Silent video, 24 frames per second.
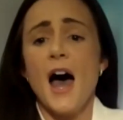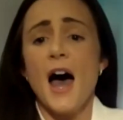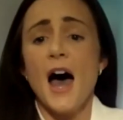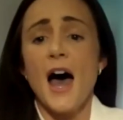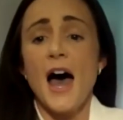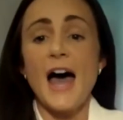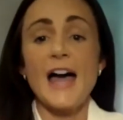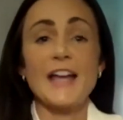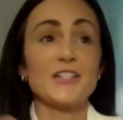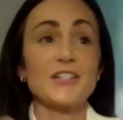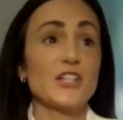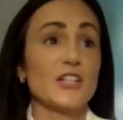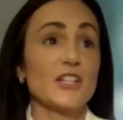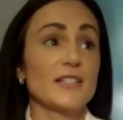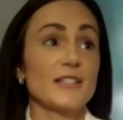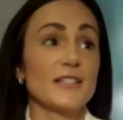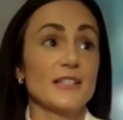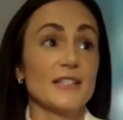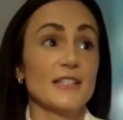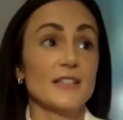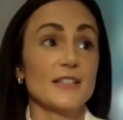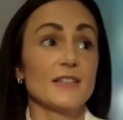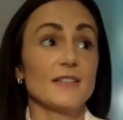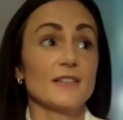I
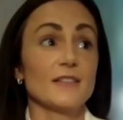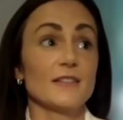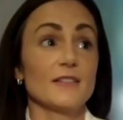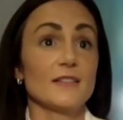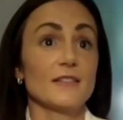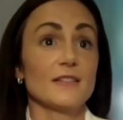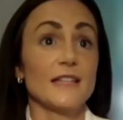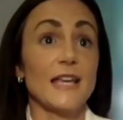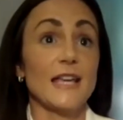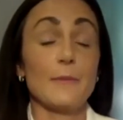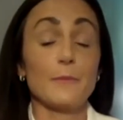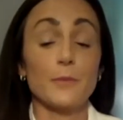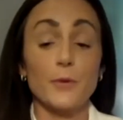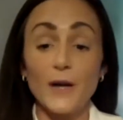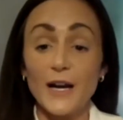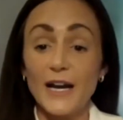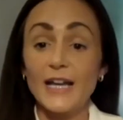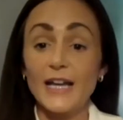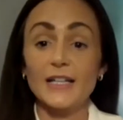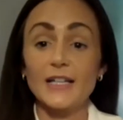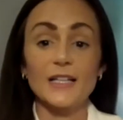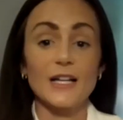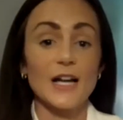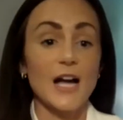just kept
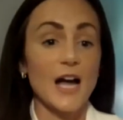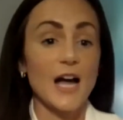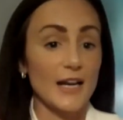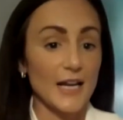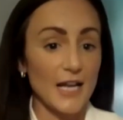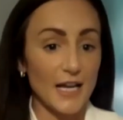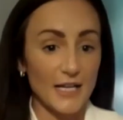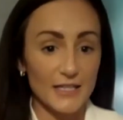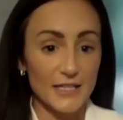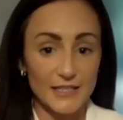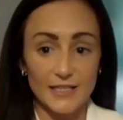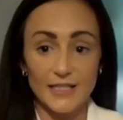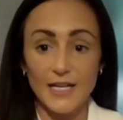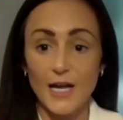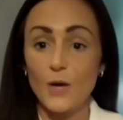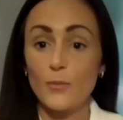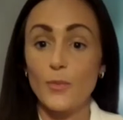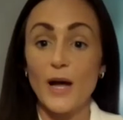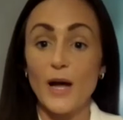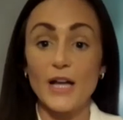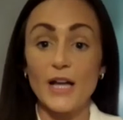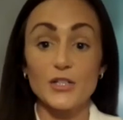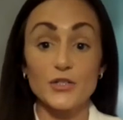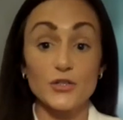praying, God, I need help.
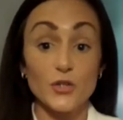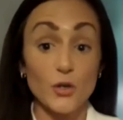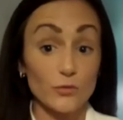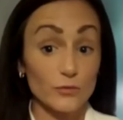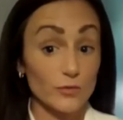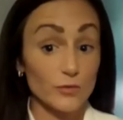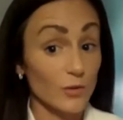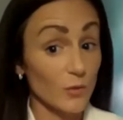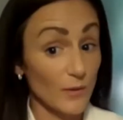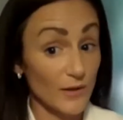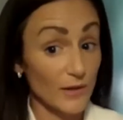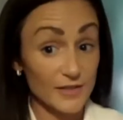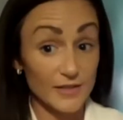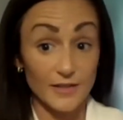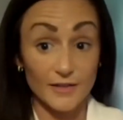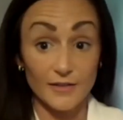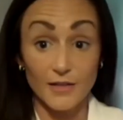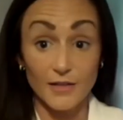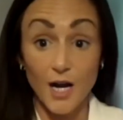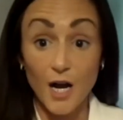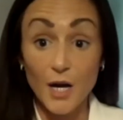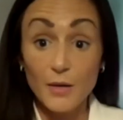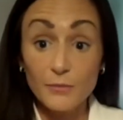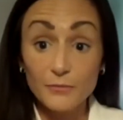I don't know where it's going
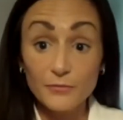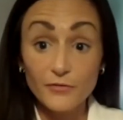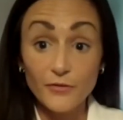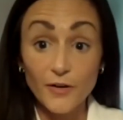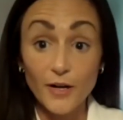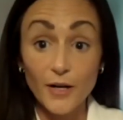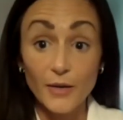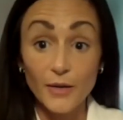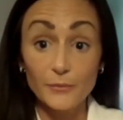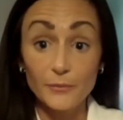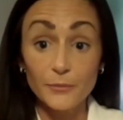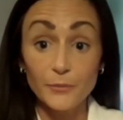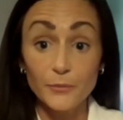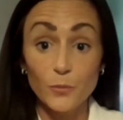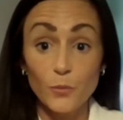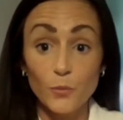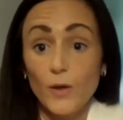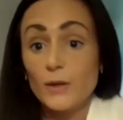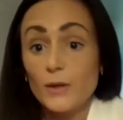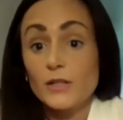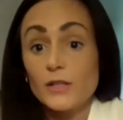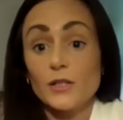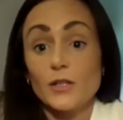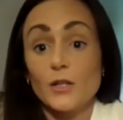to come from.
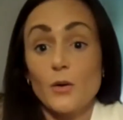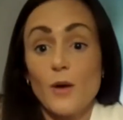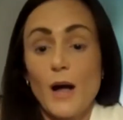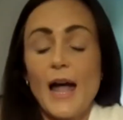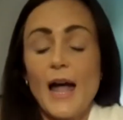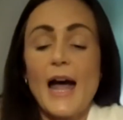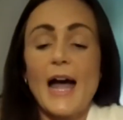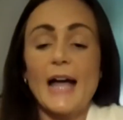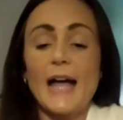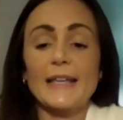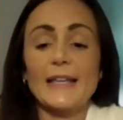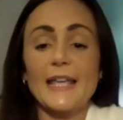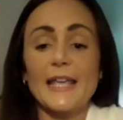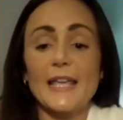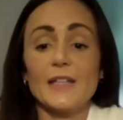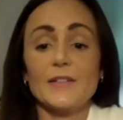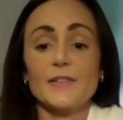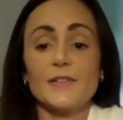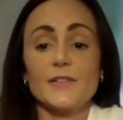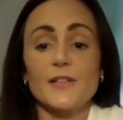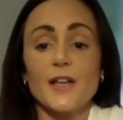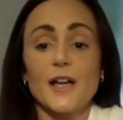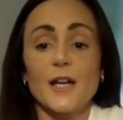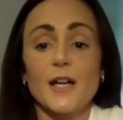I
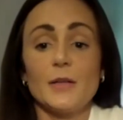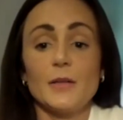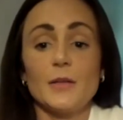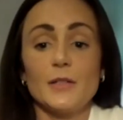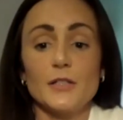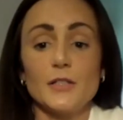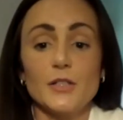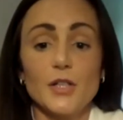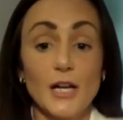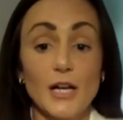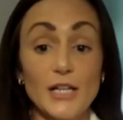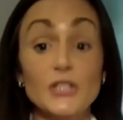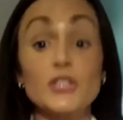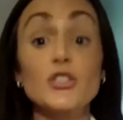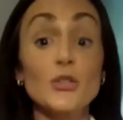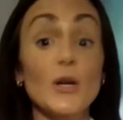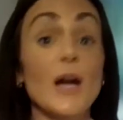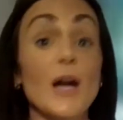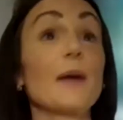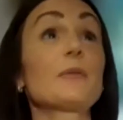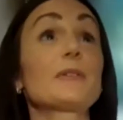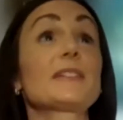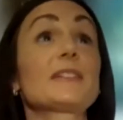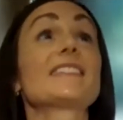can't, I
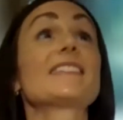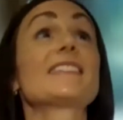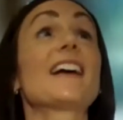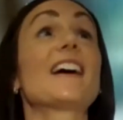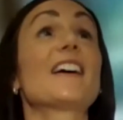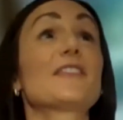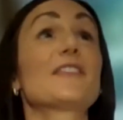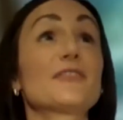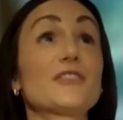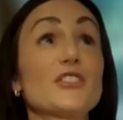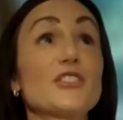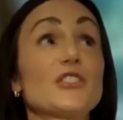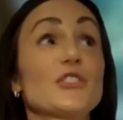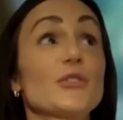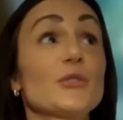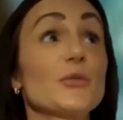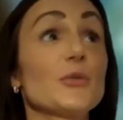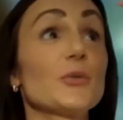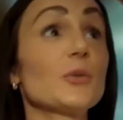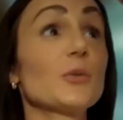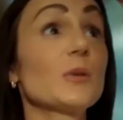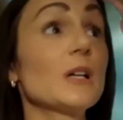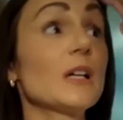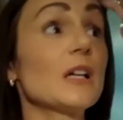would love
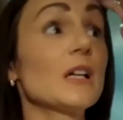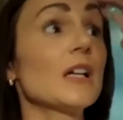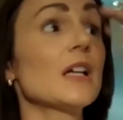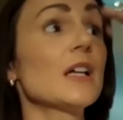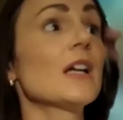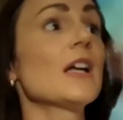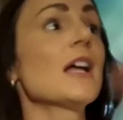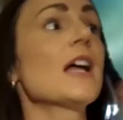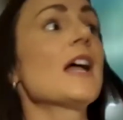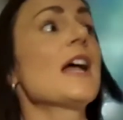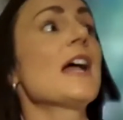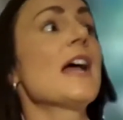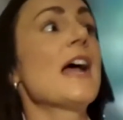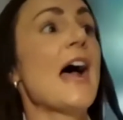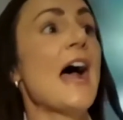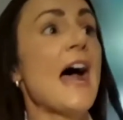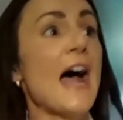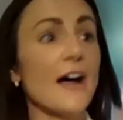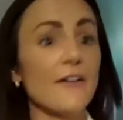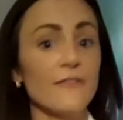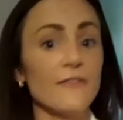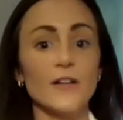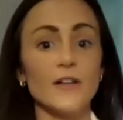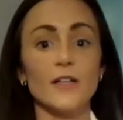to
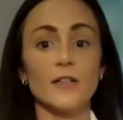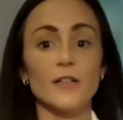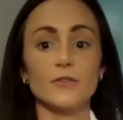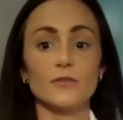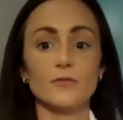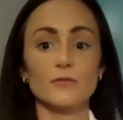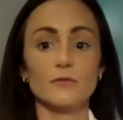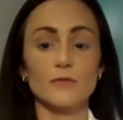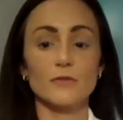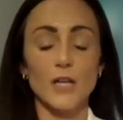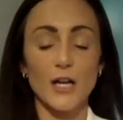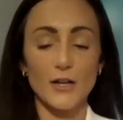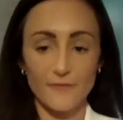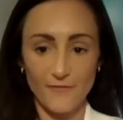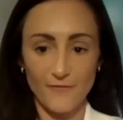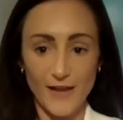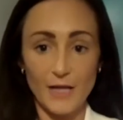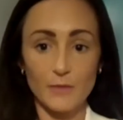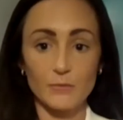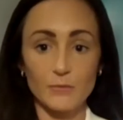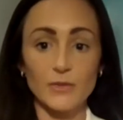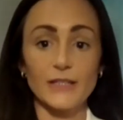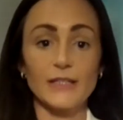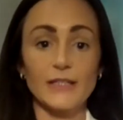have a
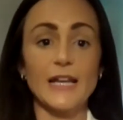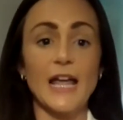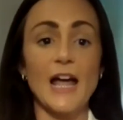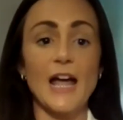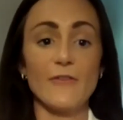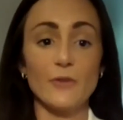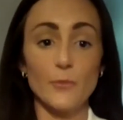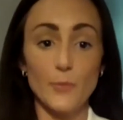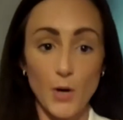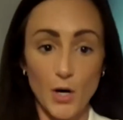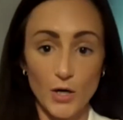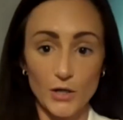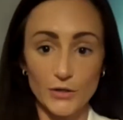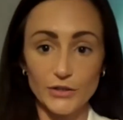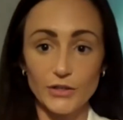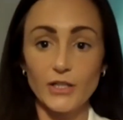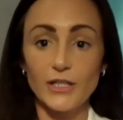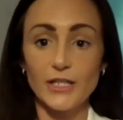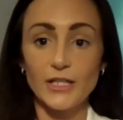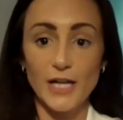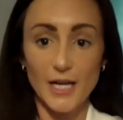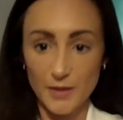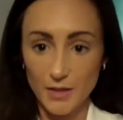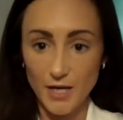family and have a partner.
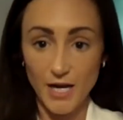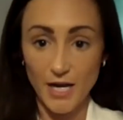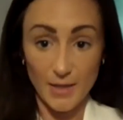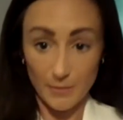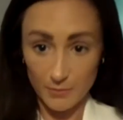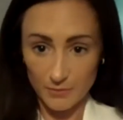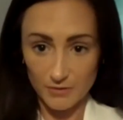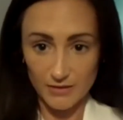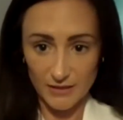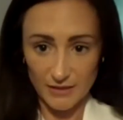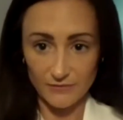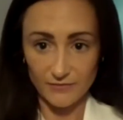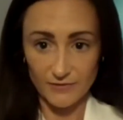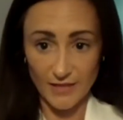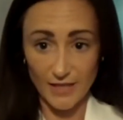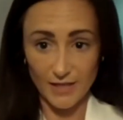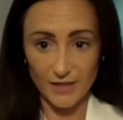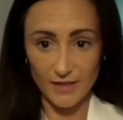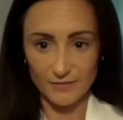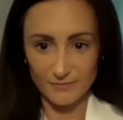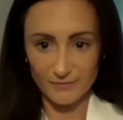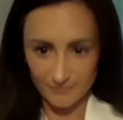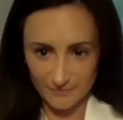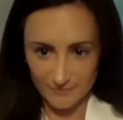And I believe that
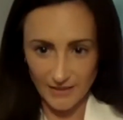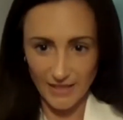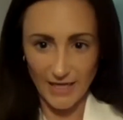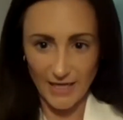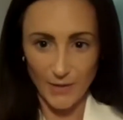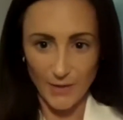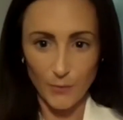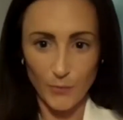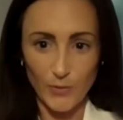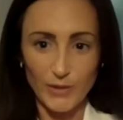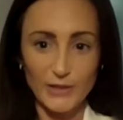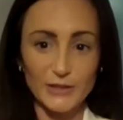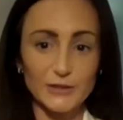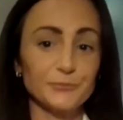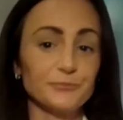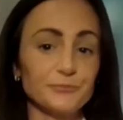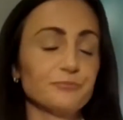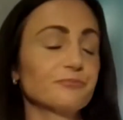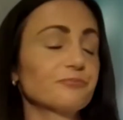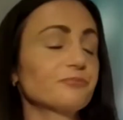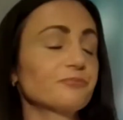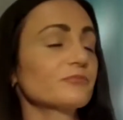I will.